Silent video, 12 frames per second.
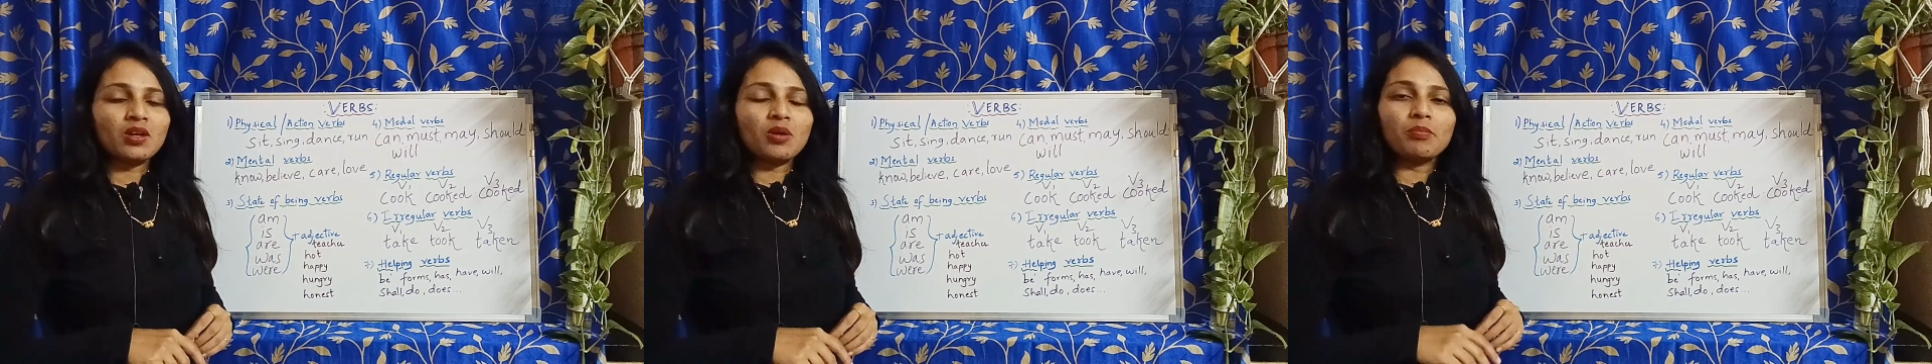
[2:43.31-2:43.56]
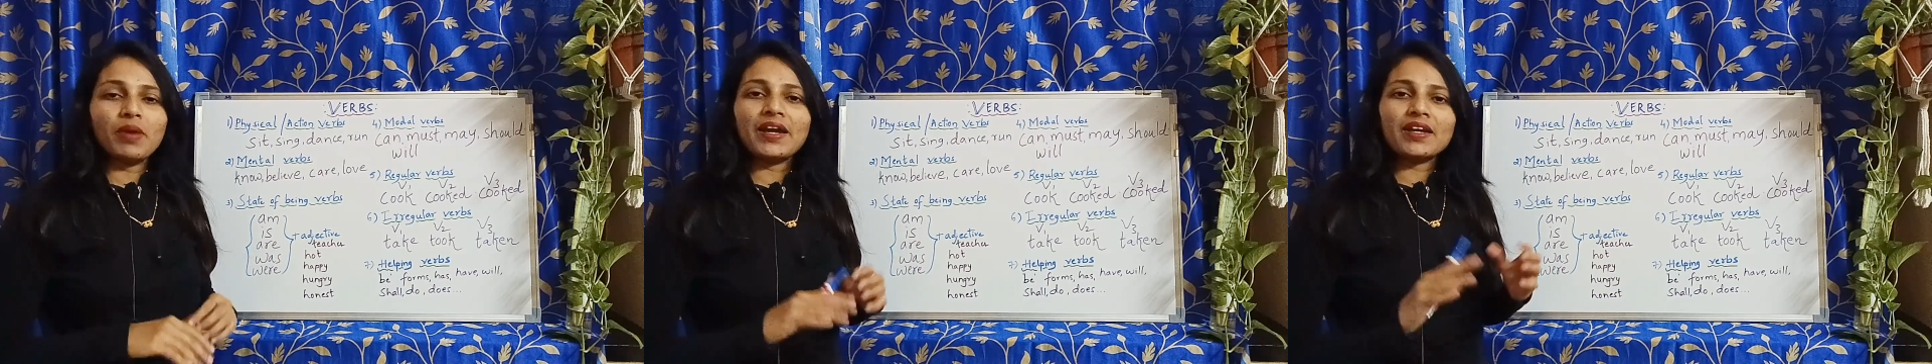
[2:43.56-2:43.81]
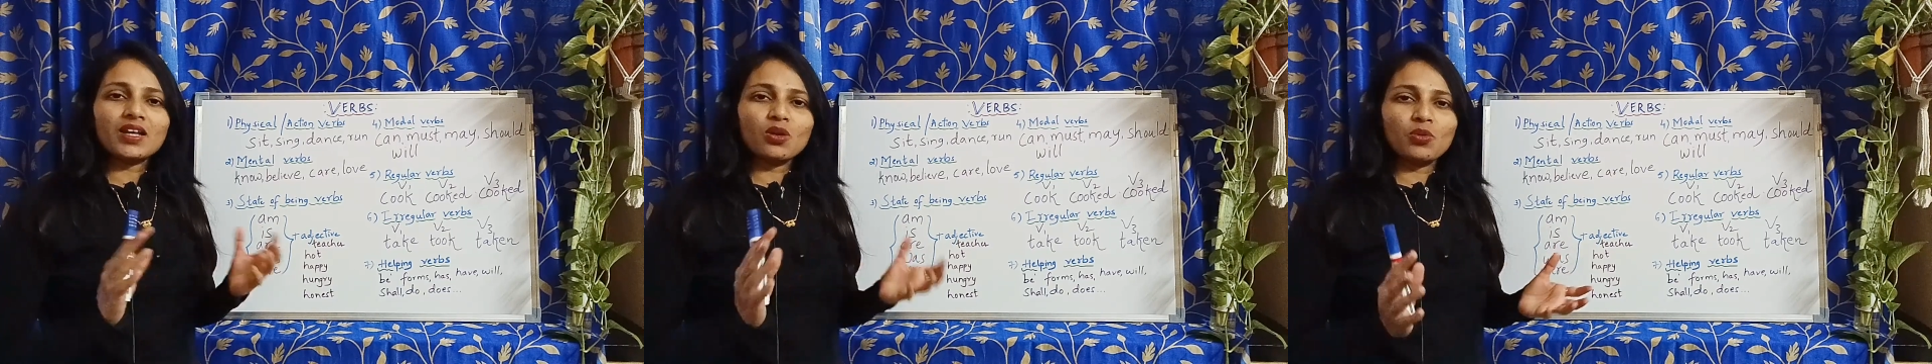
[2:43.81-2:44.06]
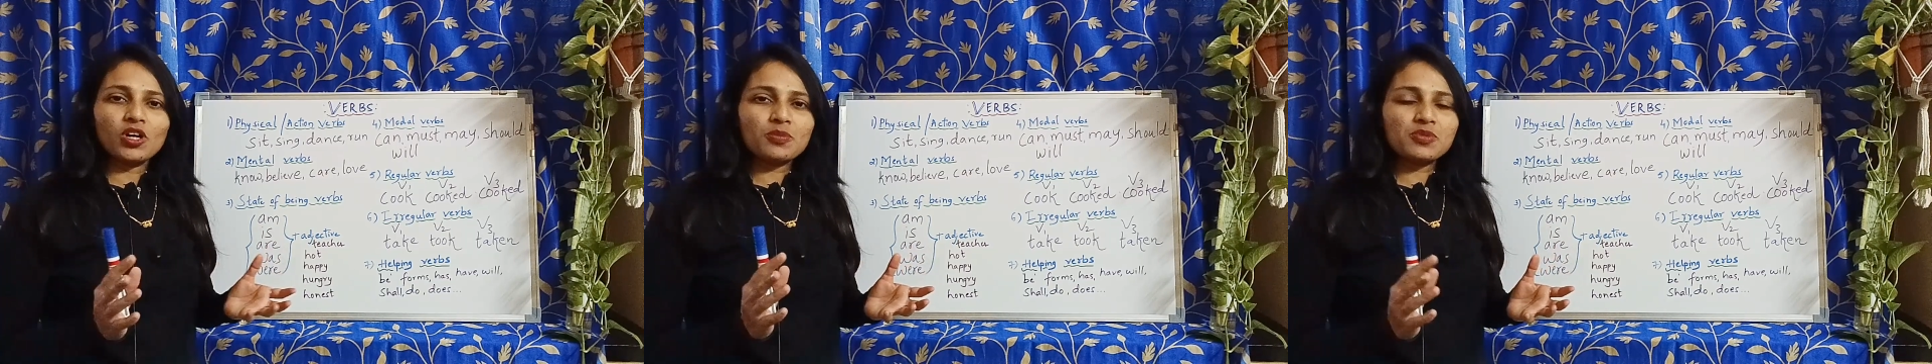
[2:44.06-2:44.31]
Mental
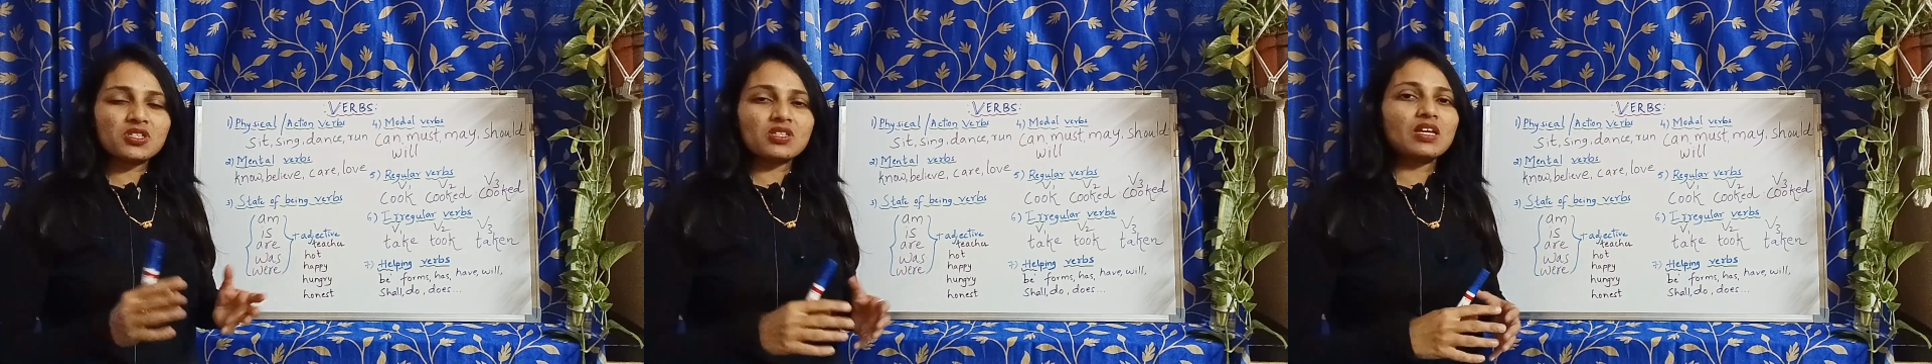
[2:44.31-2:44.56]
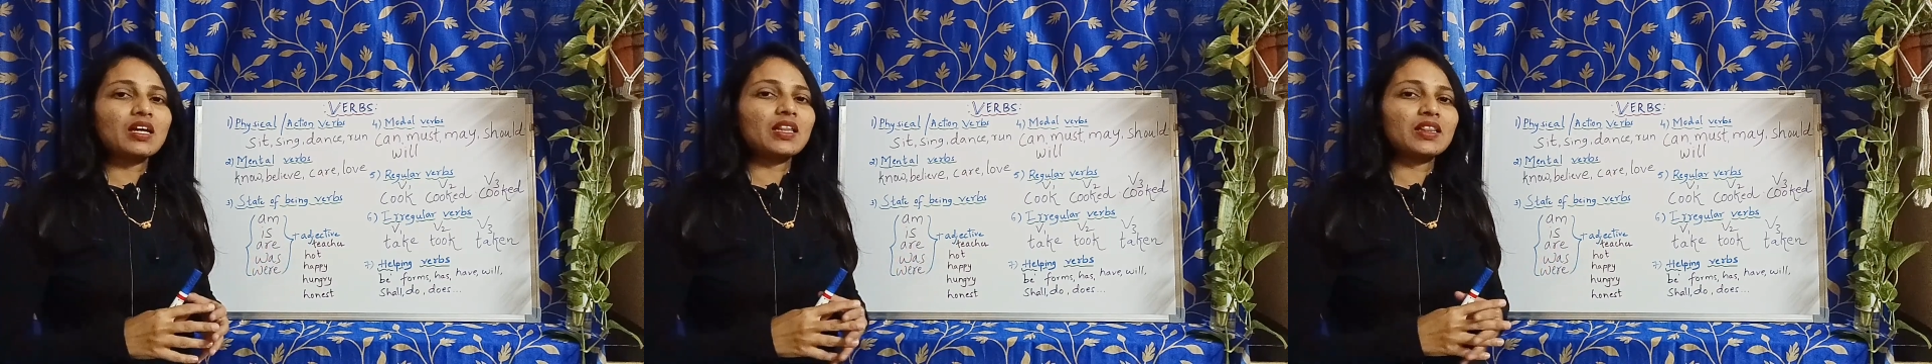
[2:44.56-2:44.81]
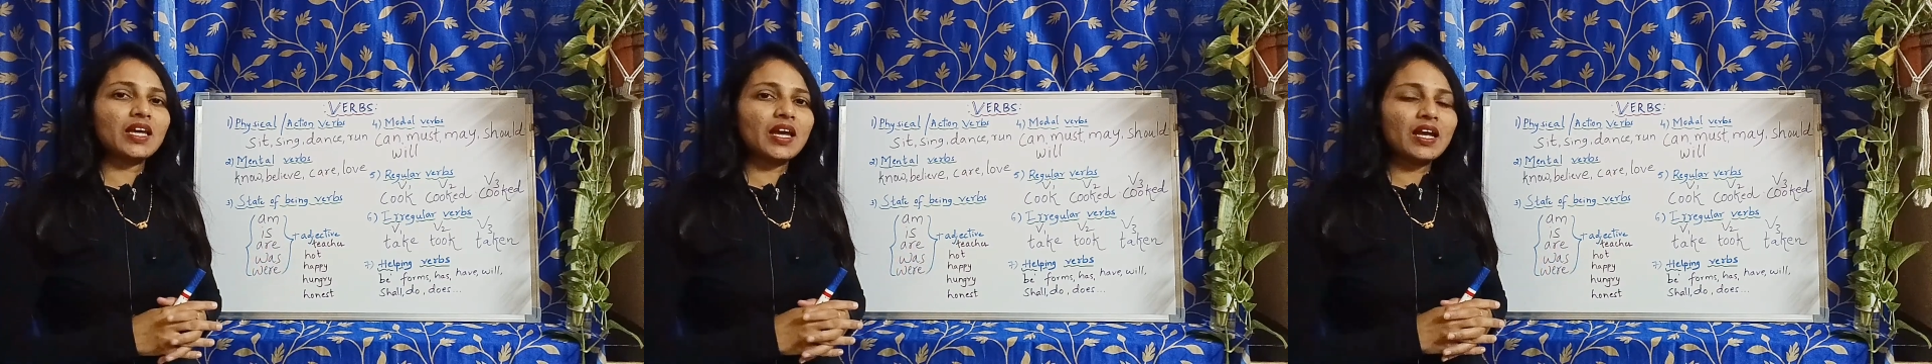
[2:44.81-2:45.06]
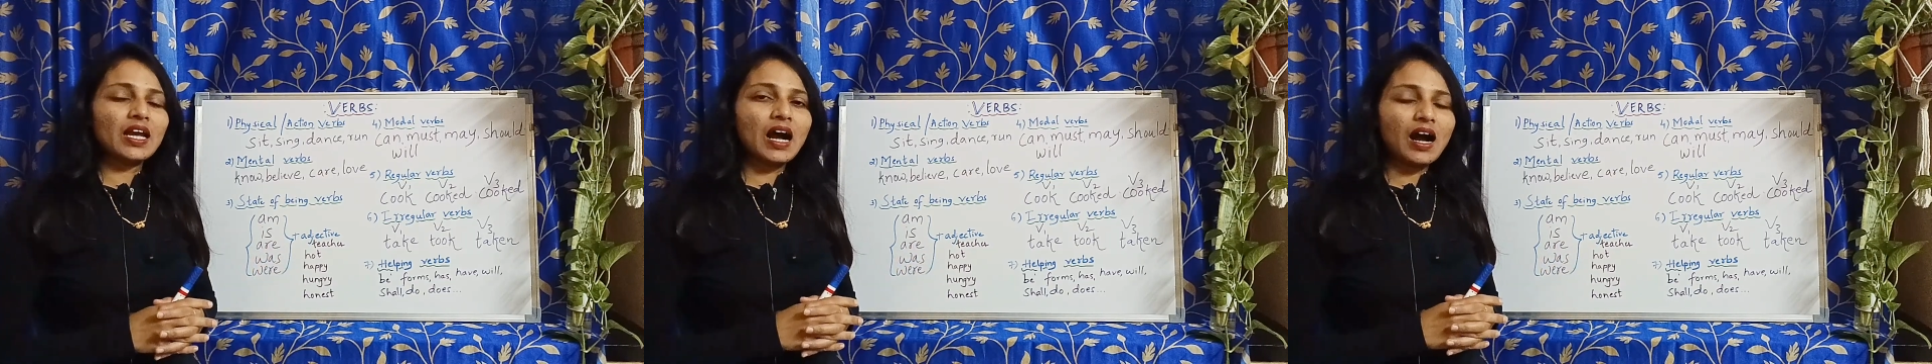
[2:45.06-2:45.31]
verbs,
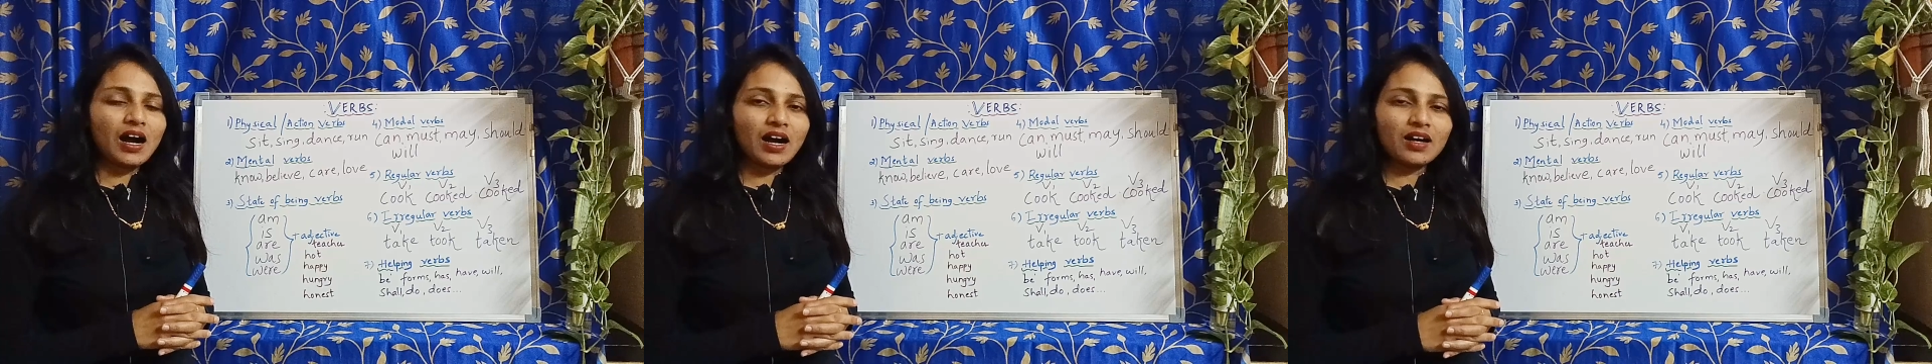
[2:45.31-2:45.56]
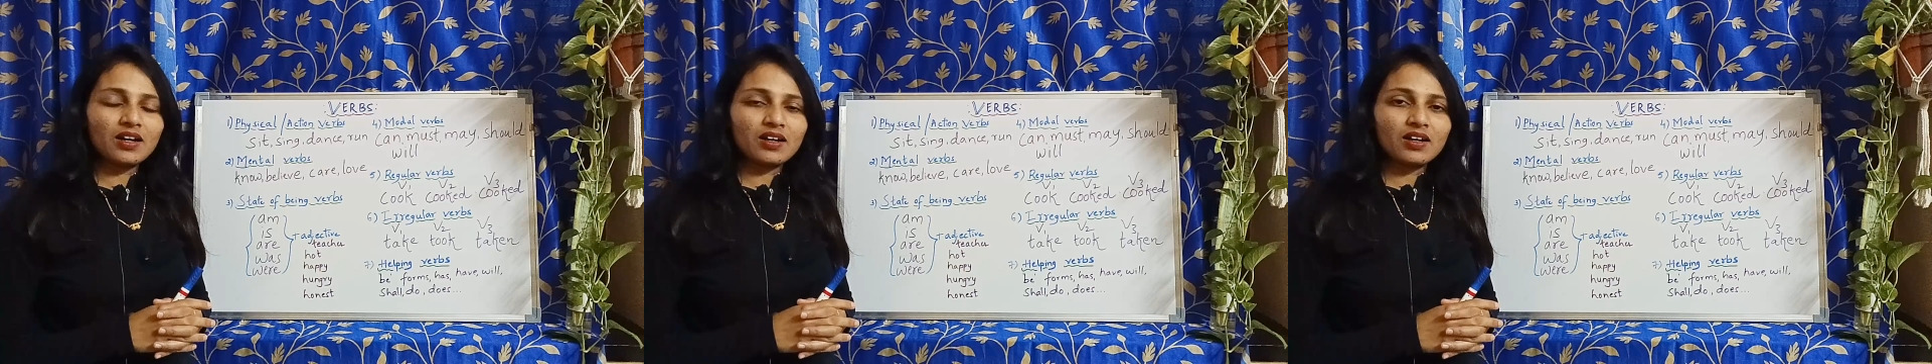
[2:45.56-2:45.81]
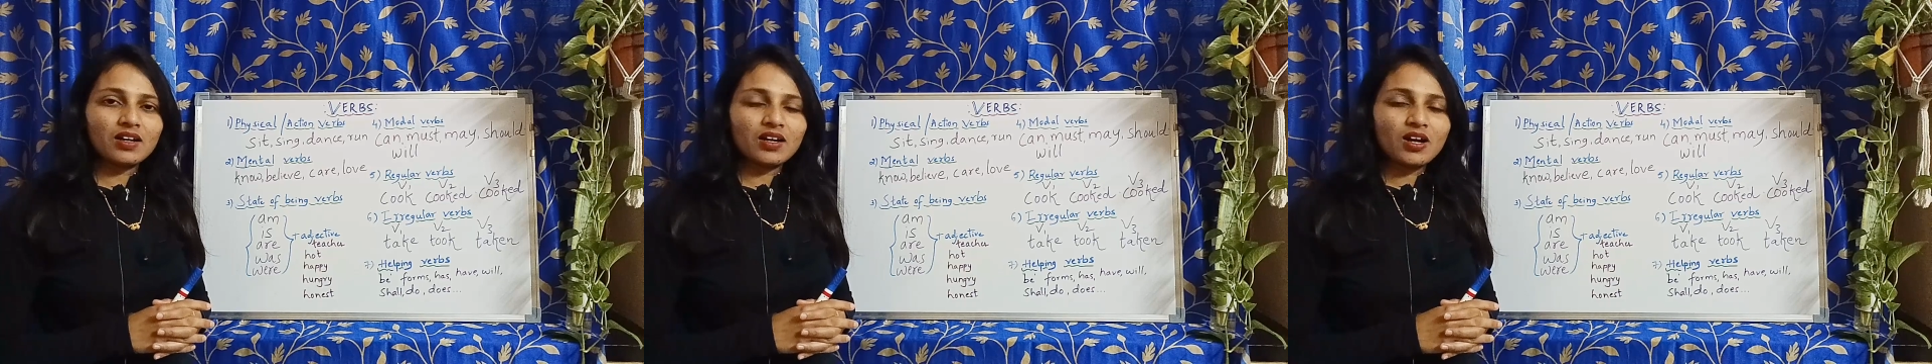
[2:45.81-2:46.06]
they are